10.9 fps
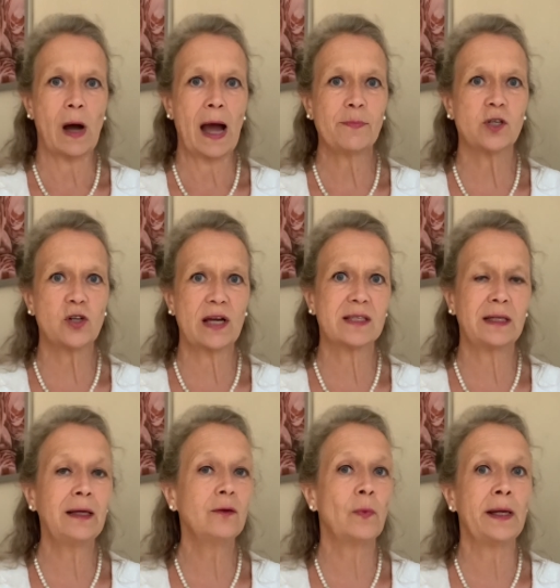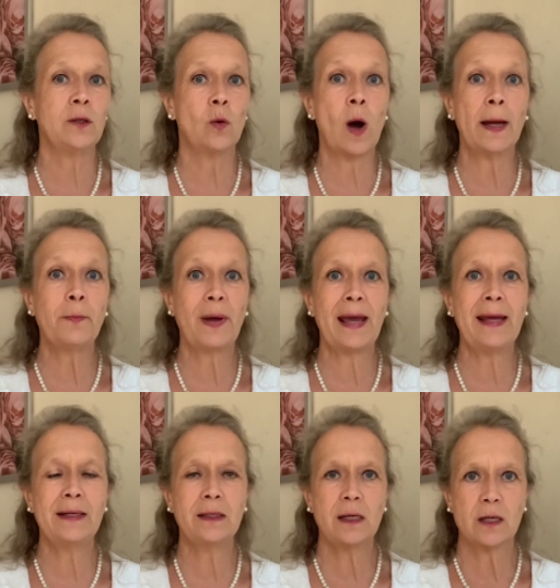I'm suggesting when you are in
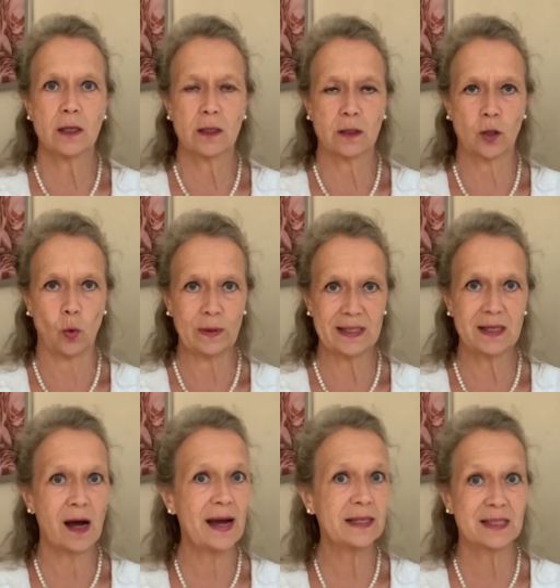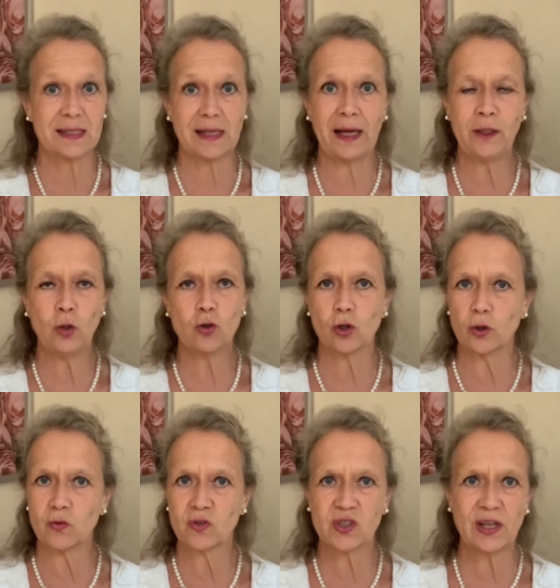pain, go inside, stay neutral,
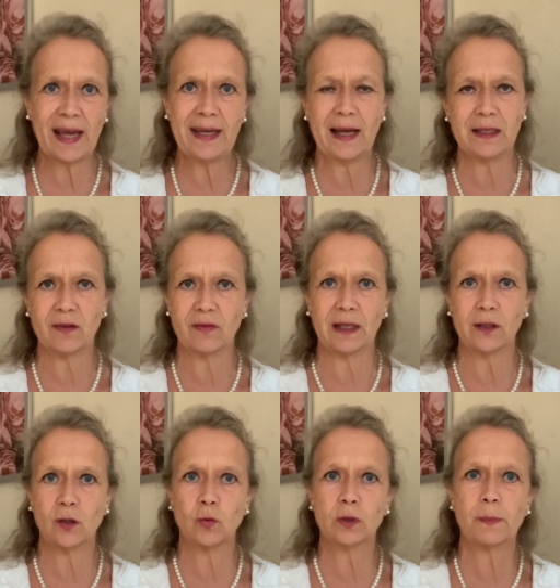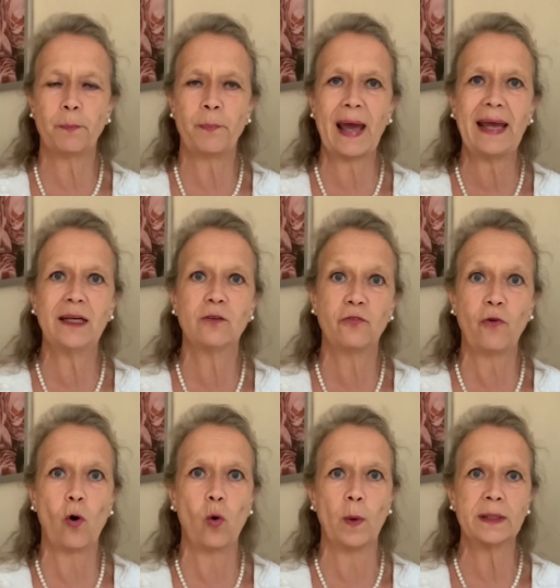don't say anything, don't pay it
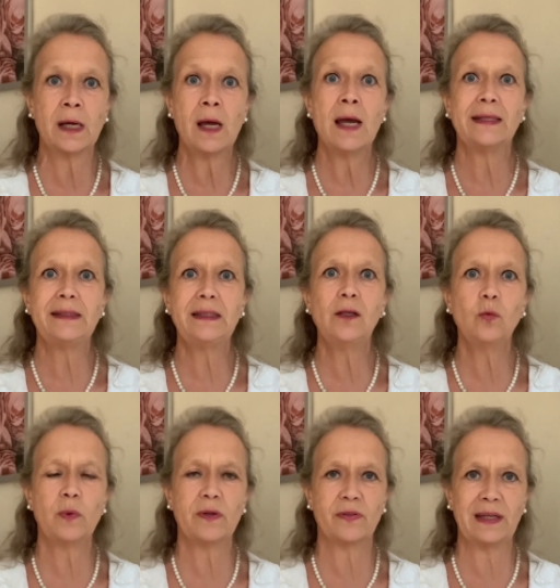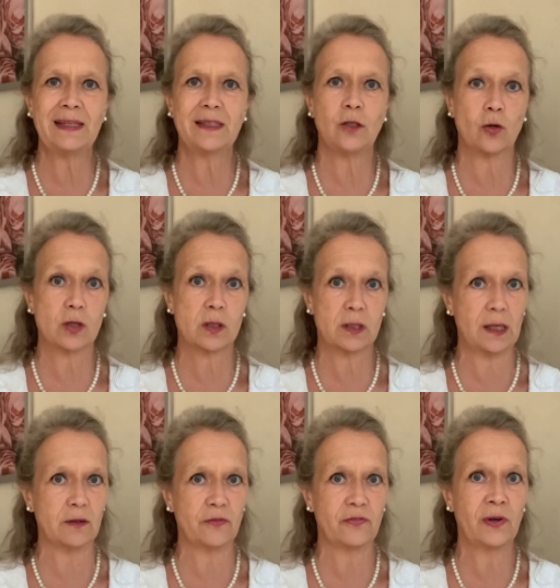forward, deal with it
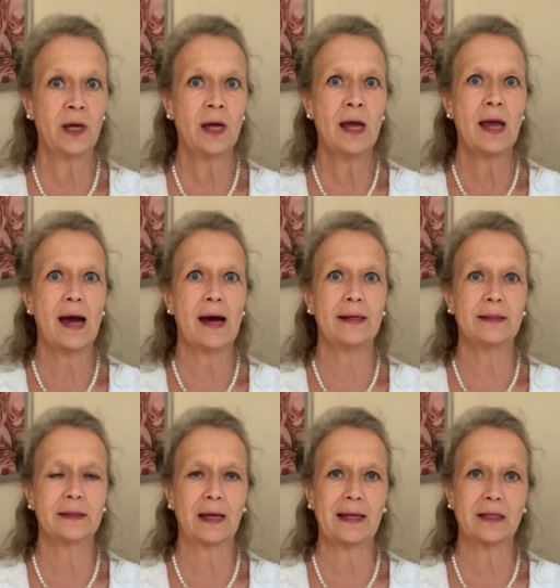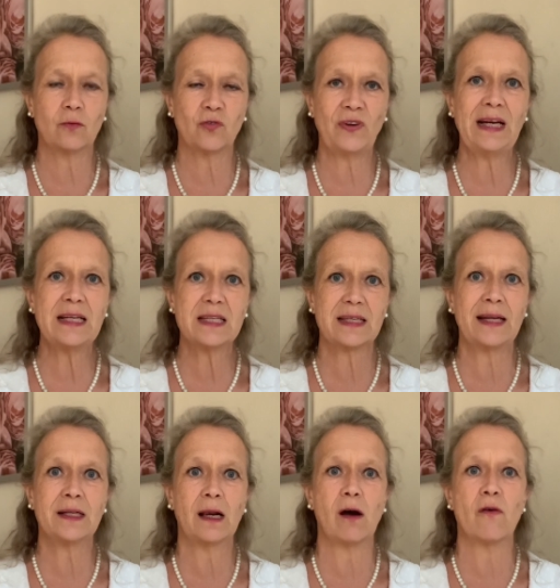yourself and, and really
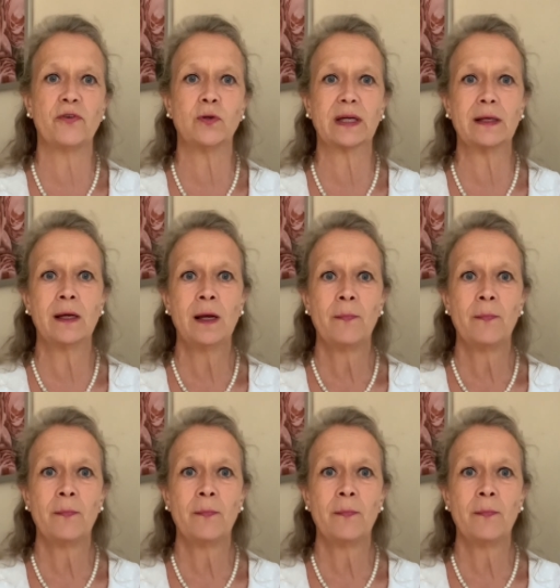send love. You can